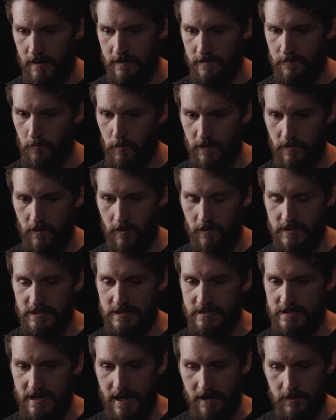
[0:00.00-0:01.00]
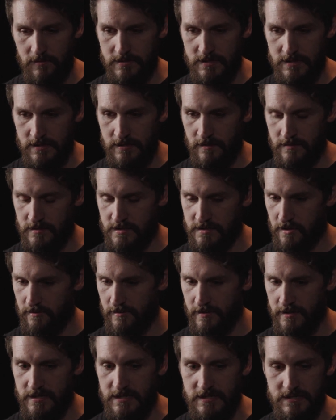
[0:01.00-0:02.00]
with all these doubts and
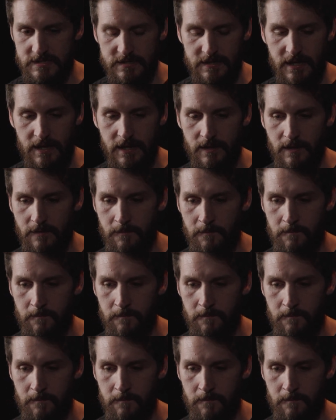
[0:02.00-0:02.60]
uncertainties, it